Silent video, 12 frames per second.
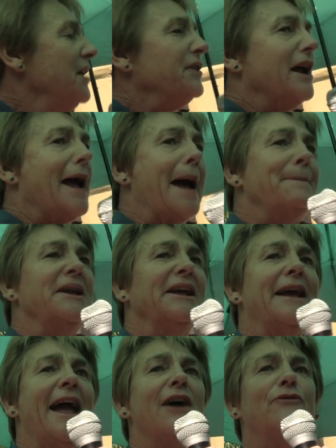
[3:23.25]
that are
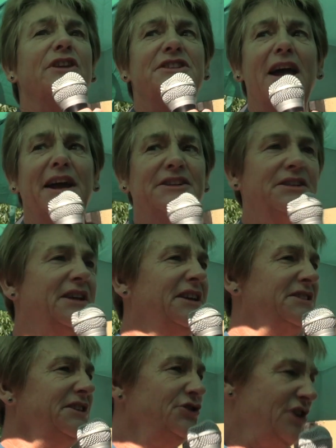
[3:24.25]
happening every day to
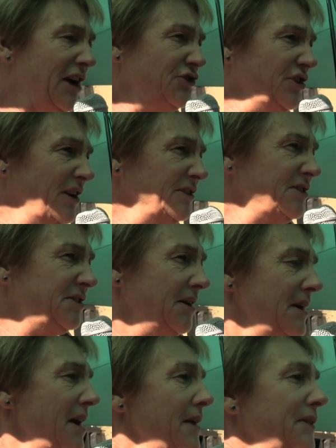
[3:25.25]
these injections
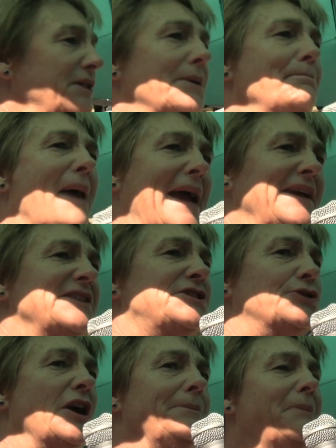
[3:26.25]
that the
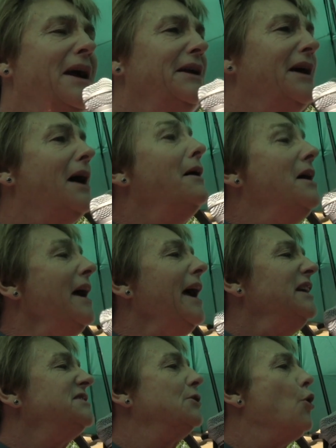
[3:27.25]
mainstream media
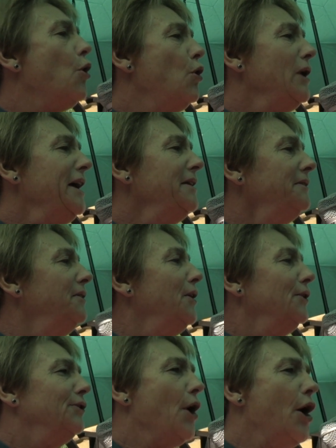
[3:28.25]
is calling
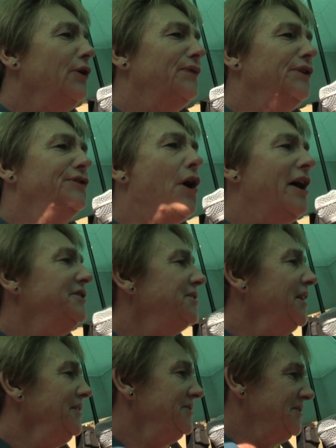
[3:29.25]

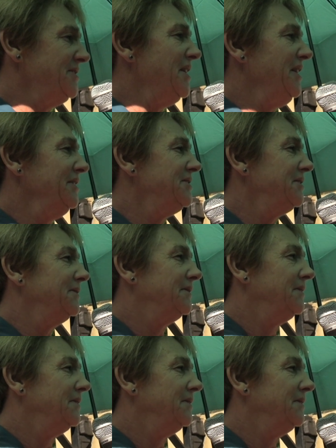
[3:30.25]
COVID-19 disease.